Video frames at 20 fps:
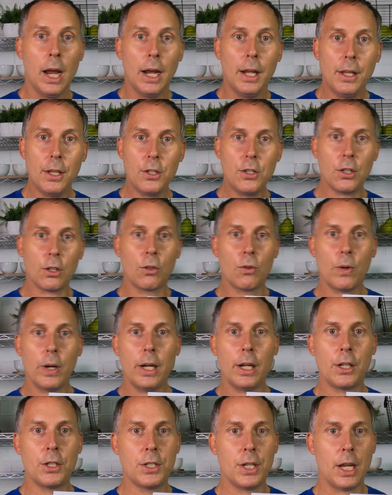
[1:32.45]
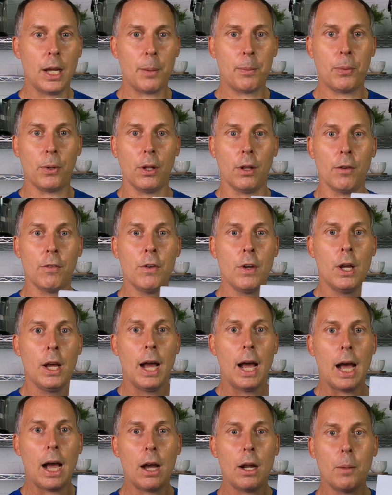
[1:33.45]
And this is a great example of
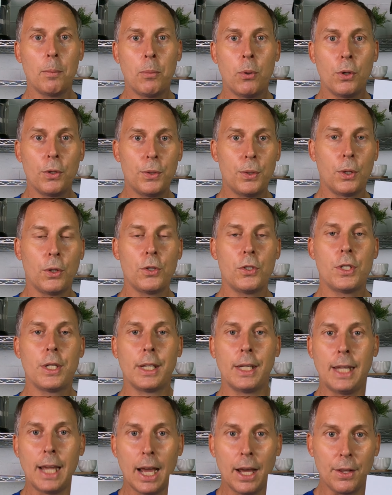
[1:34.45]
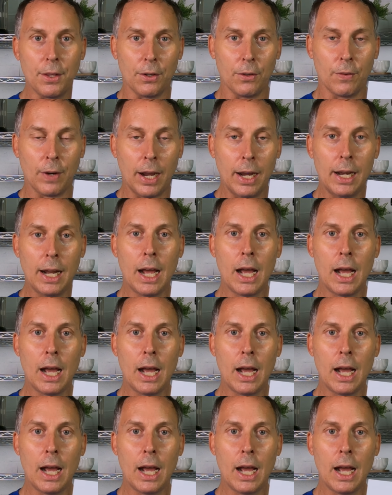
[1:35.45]
how to put those together, right?